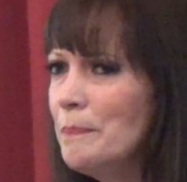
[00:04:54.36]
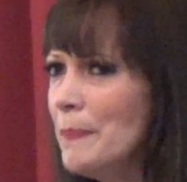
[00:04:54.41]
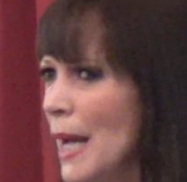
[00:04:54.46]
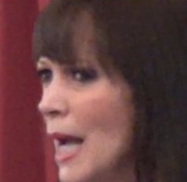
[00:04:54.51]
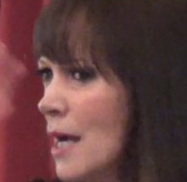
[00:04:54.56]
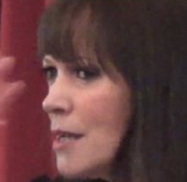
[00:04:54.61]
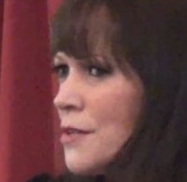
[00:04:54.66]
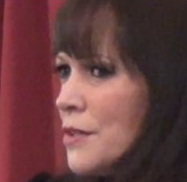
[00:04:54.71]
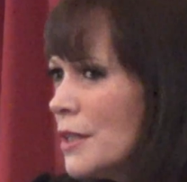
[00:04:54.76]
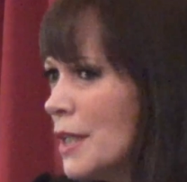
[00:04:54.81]

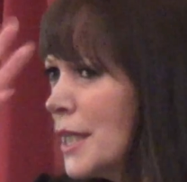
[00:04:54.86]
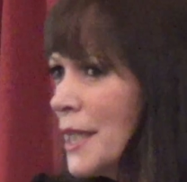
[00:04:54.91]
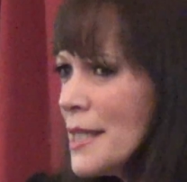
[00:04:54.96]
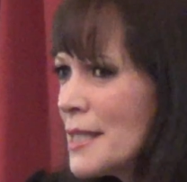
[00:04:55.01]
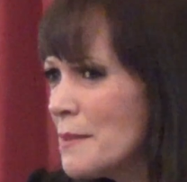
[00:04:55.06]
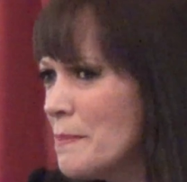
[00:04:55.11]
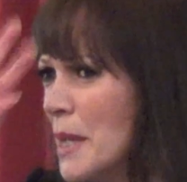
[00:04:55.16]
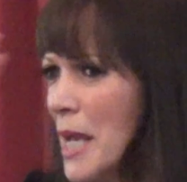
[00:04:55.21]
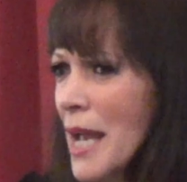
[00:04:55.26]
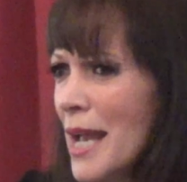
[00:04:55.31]
Patrick,
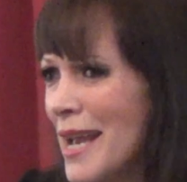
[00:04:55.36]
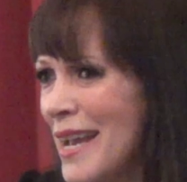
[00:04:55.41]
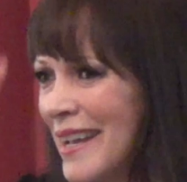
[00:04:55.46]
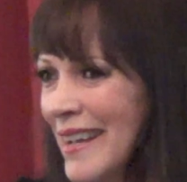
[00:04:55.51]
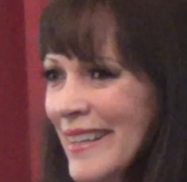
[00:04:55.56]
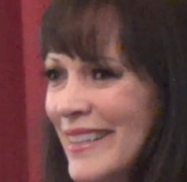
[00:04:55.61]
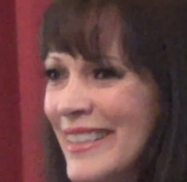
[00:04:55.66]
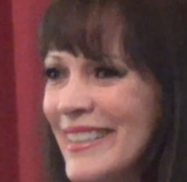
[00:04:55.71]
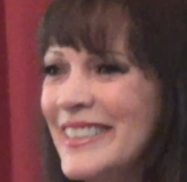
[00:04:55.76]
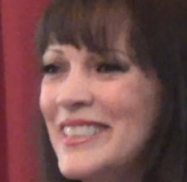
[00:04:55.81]
it's
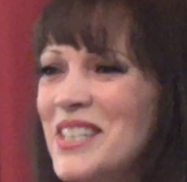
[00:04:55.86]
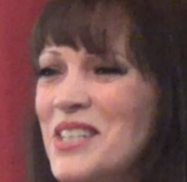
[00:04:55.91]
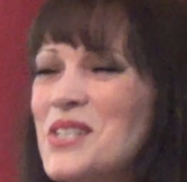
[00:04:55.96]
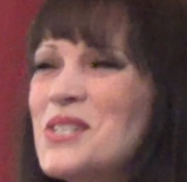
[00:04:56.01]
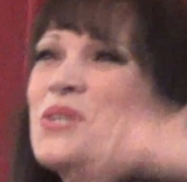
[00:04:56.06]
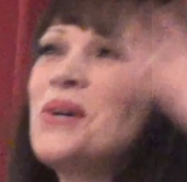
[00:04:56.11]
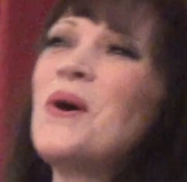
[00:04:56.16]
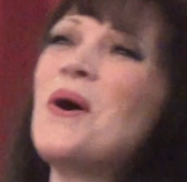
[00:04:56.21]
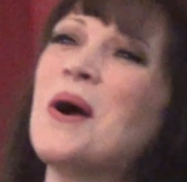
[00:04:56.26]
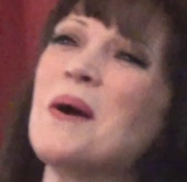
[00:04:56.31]
me. You
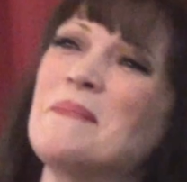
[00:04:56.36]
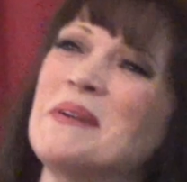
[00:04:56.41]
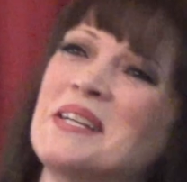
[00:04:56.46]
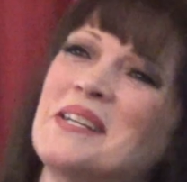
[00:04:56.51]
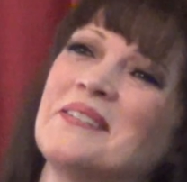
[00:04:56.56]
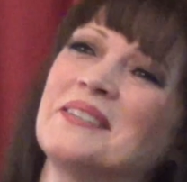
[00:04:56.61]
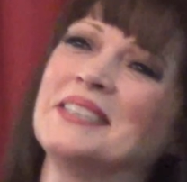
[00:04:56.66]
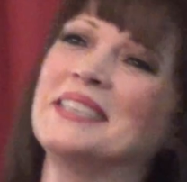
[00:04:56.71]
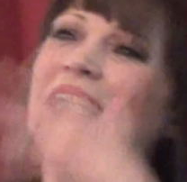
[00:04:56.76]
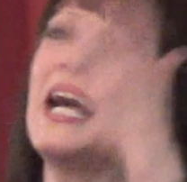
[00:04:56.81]
adore me.
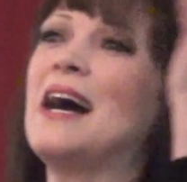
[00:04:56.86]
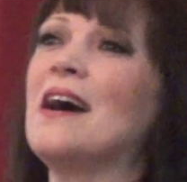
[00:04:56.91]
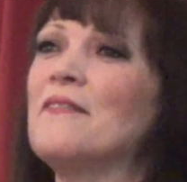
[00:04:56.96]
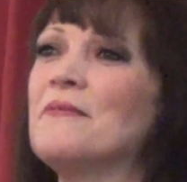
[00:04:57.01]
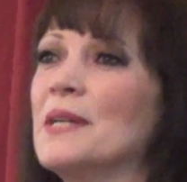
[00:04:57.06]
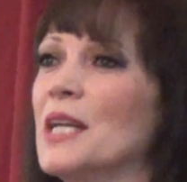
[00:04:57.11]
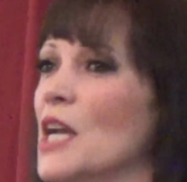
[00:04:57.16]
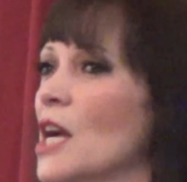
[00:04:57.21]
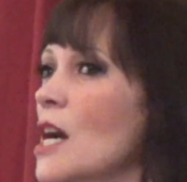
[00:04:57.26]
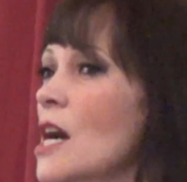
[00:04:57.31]
You love
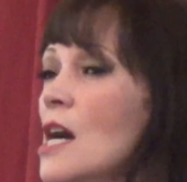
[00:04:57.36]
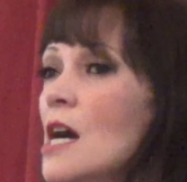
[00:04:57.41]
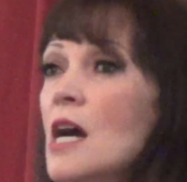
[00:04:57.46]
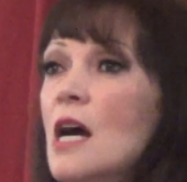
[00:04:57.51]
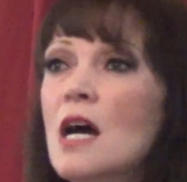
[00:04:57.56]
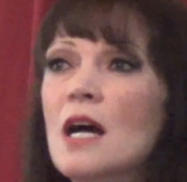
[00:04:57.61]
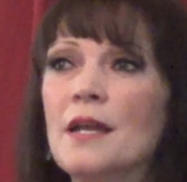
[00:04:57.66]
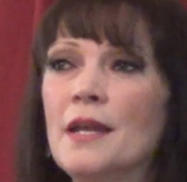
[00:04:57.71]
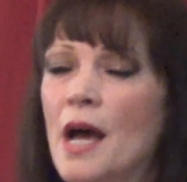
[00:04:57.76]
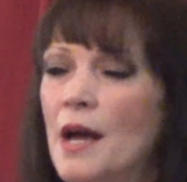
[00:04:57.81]
me.
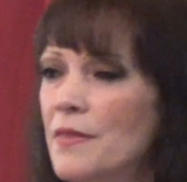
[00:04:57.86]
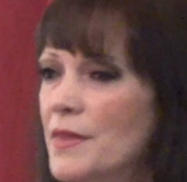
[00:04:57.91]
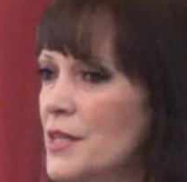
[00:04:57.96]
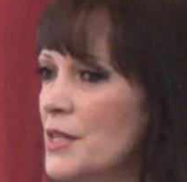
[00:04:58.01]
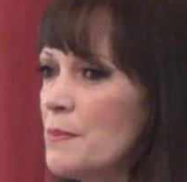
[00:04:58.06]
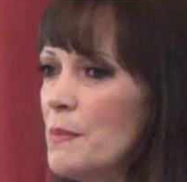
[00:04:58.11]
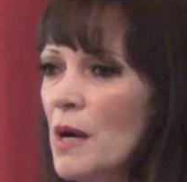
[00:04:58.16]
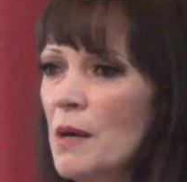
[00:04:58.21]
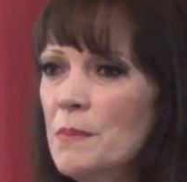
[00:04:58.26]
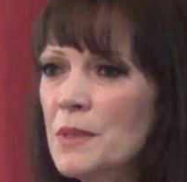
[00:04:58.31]
Not in
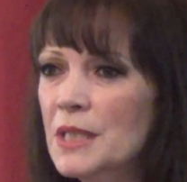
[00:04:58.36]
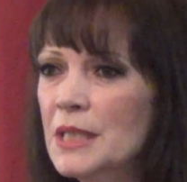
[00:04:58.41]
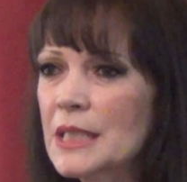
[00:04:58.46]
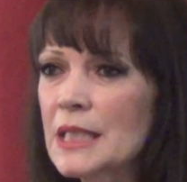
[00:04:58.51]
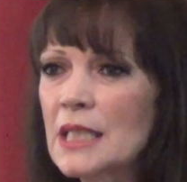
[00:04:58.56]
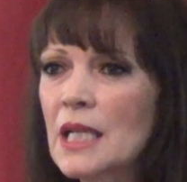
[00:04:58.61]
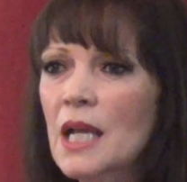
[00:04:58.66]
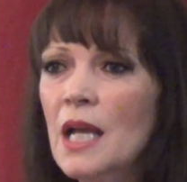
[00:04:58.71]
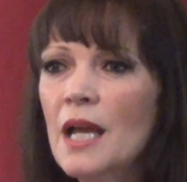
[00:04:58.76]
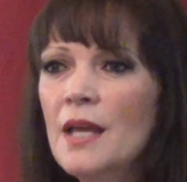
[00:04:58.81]
this
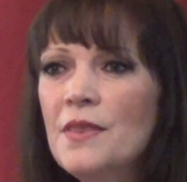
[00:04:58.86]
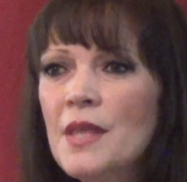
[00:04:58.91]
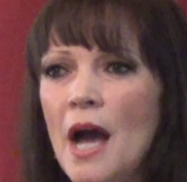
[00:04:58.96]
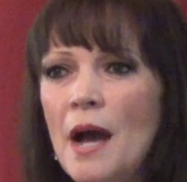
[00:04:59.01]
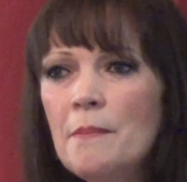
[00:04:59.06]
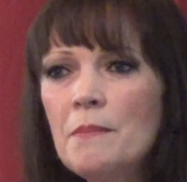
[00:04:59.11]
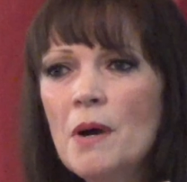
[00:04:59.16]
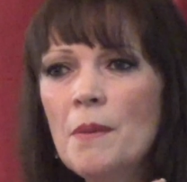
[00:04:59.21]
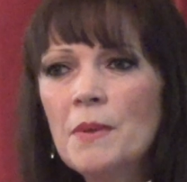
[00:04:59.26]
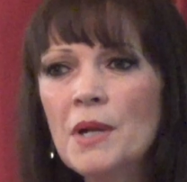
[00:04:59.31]
moment. In
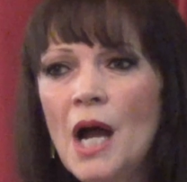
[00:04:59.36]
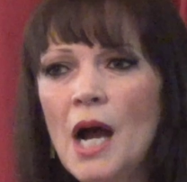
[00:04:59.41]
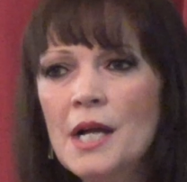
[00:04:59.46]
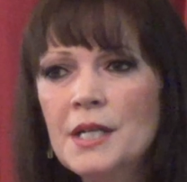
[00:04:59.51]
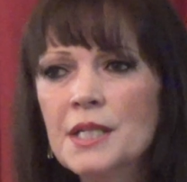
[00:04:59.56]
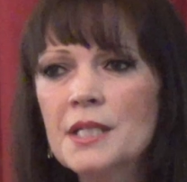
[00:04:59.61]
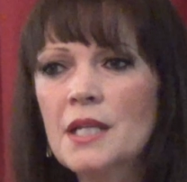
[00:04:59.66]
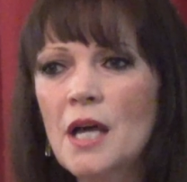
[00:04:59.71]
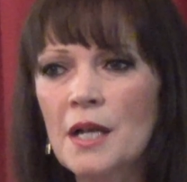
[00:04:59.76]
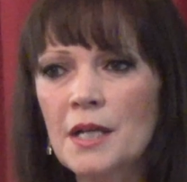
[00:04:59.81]
that moment, I
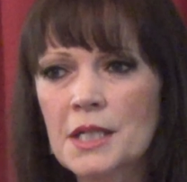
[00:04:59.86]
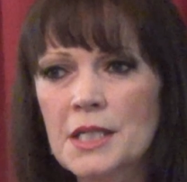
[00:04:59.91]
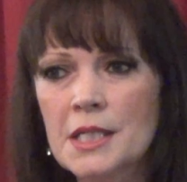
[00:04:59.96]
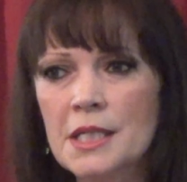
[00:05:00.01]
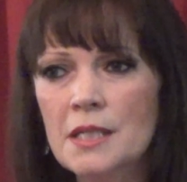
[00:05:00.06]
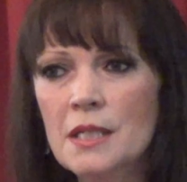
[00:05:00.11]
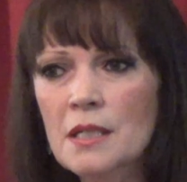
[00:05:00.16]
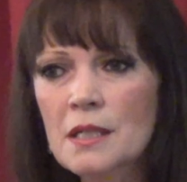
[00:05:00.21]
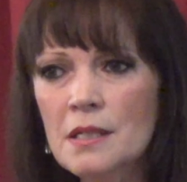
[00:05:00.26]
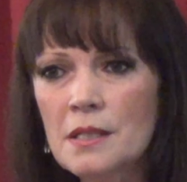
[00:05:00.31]
did not
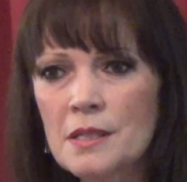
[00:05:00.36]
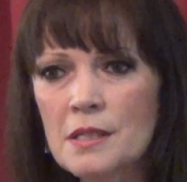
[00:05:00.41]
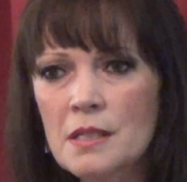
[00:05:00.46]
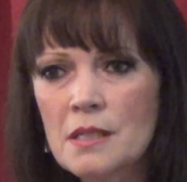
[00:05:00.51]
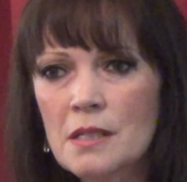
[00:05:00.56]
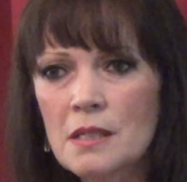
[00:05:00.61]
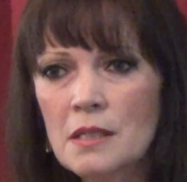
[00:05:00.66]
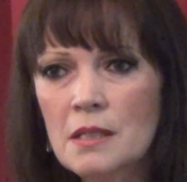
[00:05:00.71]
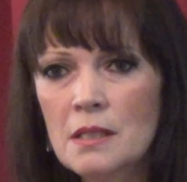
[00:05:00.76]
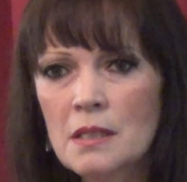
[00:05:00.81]

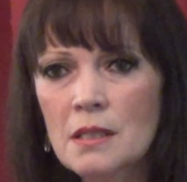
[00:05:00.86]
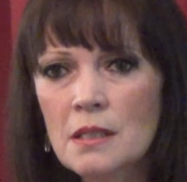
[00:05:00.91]
exist.